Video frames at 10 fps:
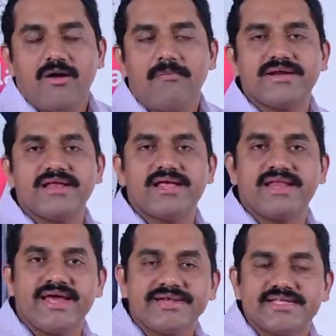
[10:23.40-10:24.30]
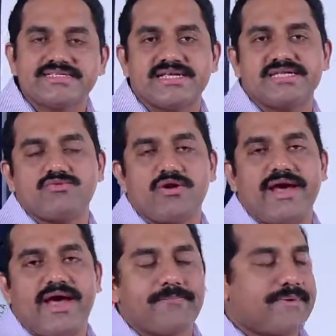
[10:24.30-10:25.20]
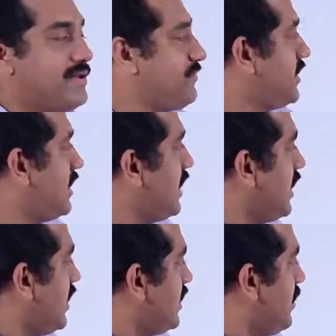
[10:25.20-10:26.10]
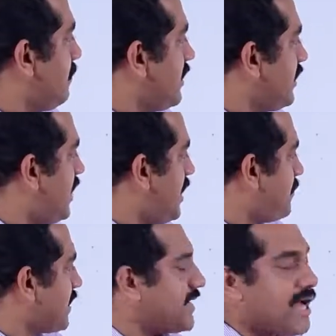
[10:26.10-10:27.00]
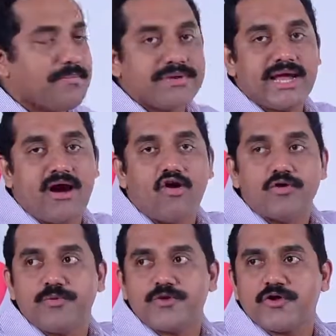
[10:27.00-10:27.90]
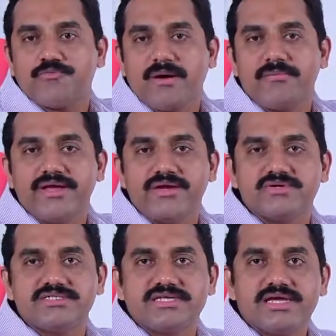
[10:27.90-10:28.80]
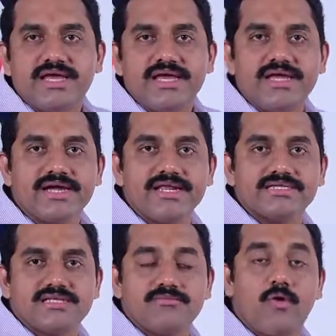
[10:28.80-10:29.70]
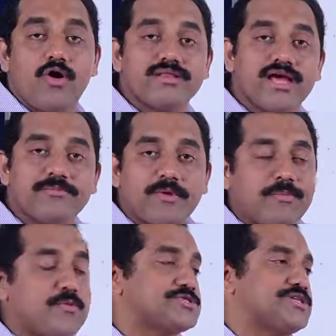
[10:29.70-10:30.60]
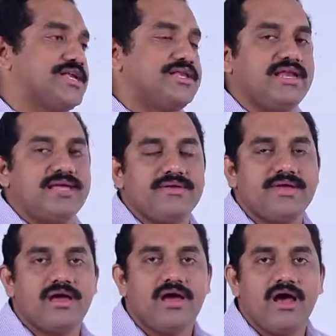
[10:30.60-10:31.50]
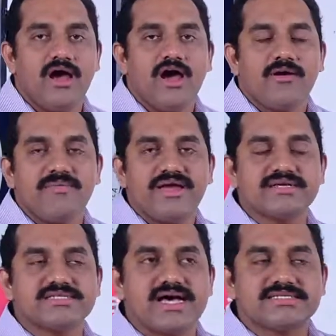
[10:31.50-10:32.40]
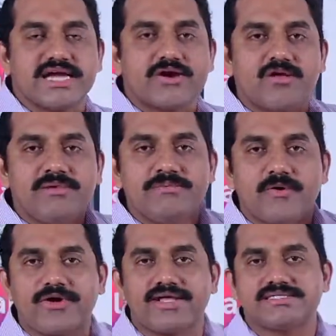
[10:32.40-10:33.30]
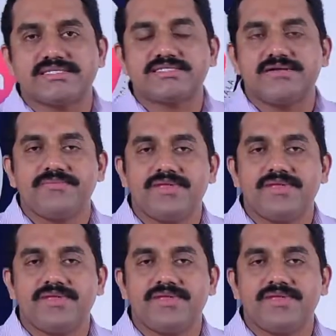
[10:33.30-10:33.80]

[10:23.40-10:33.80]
but at a later stage what happened? The real per capita output of public goods increased more than proportionately, because as economy progresses,